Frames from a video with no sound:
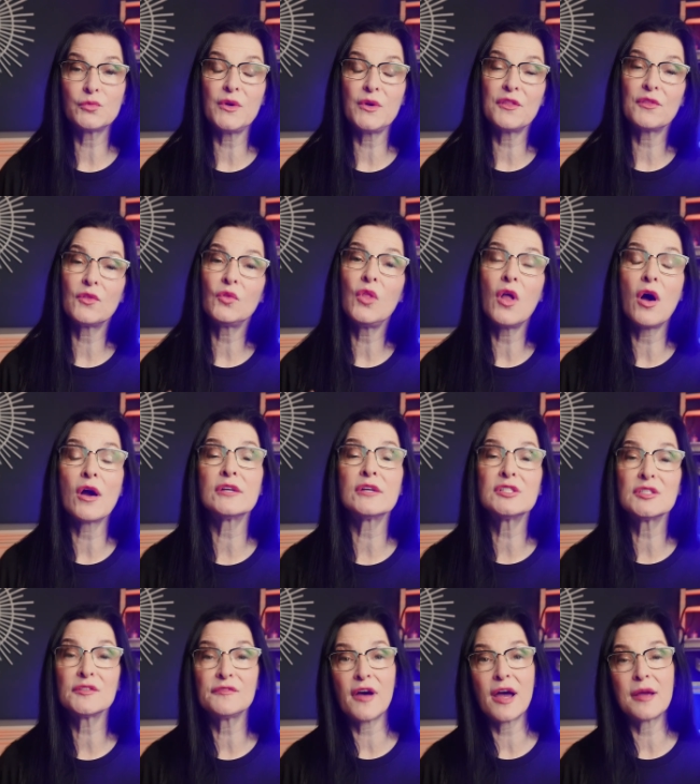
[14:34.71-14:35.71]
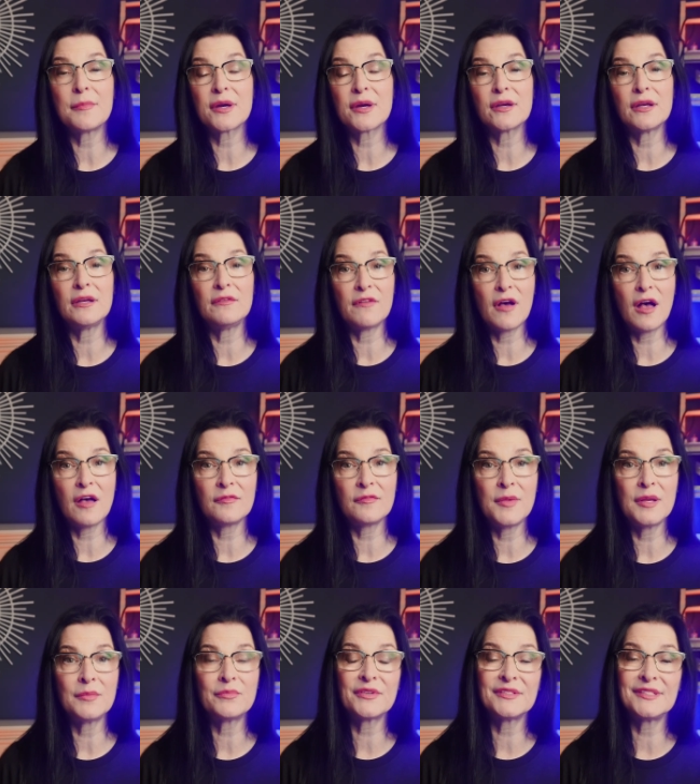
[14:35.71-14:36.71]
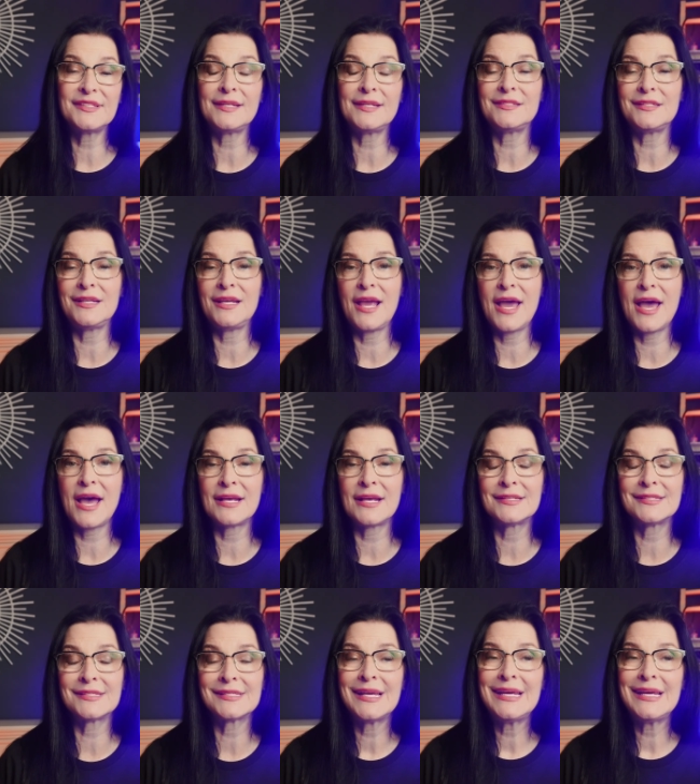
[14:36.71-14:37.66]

with large fiber involvement presenting as